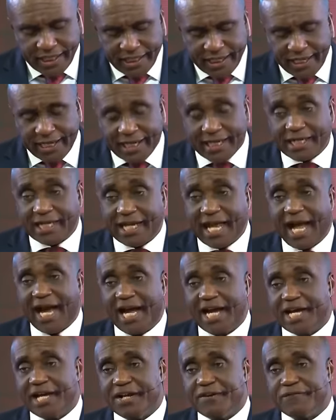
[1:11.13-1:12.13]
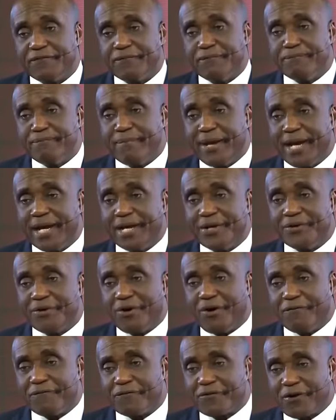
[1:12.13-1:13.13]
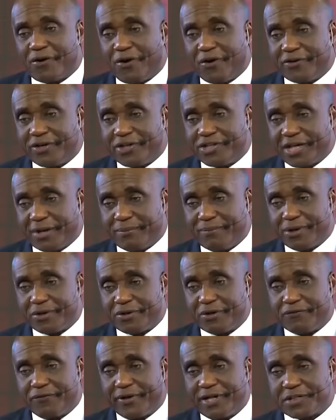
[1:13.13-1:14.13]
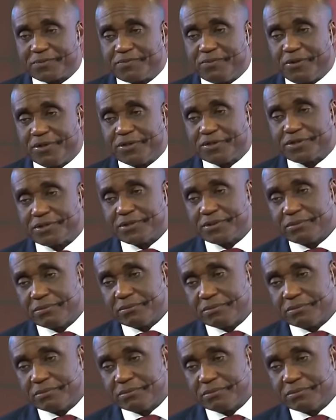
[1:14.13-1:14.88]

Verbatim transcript: In life, men of courage are men of exploits.